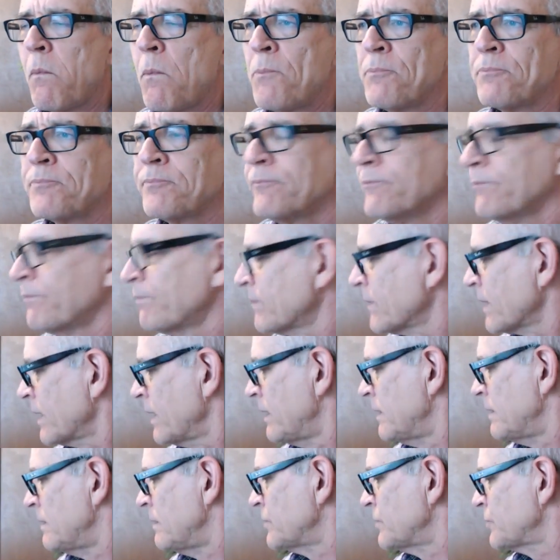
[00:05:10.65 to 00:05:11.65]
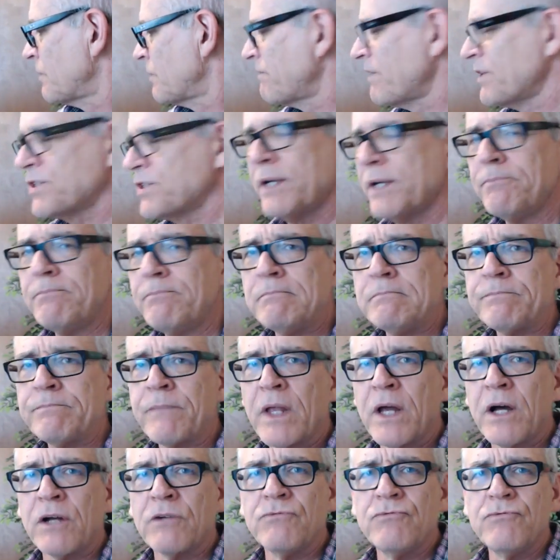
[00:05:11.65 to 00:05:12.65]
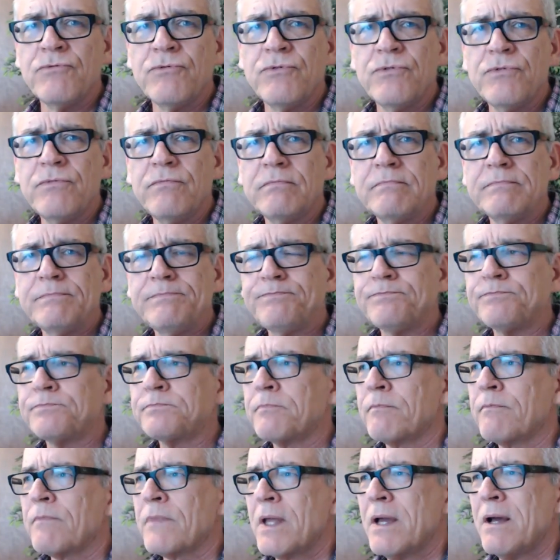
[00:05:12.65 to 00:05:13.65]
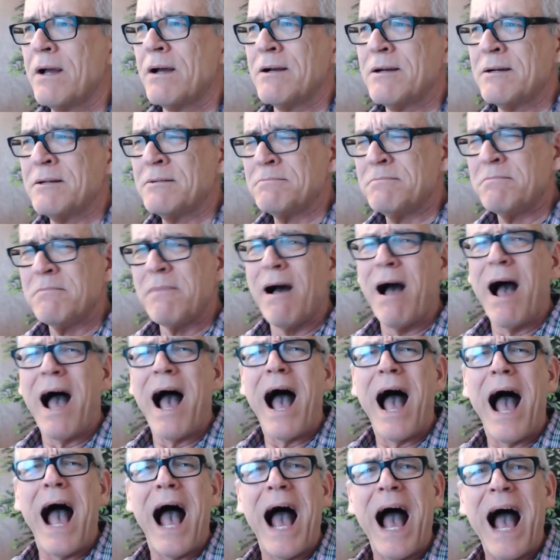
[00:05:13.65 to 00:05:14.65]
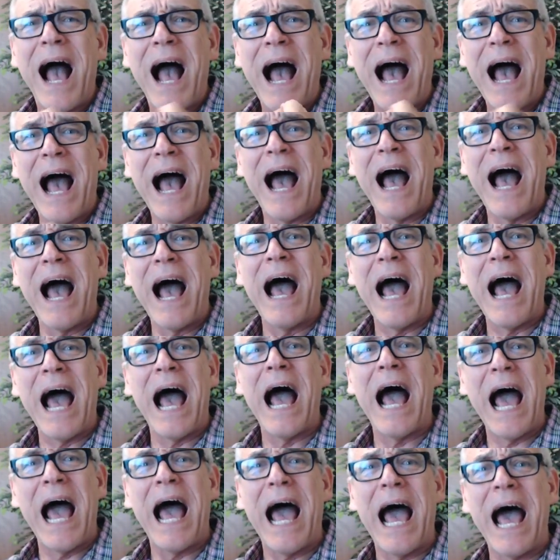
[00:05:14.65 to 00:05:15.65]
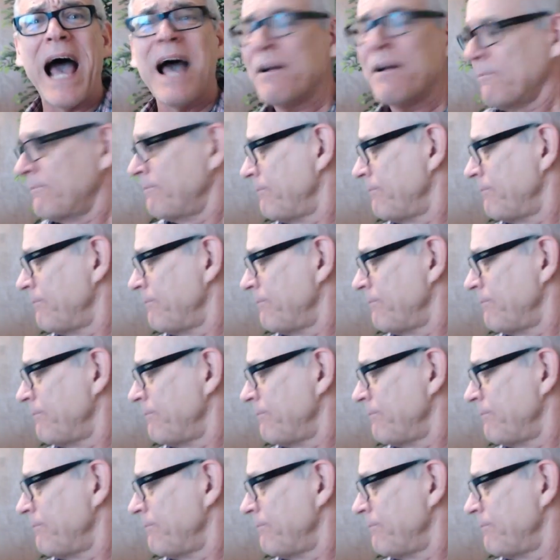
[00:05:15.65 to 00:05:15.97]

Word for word: So if I said, mm, ma,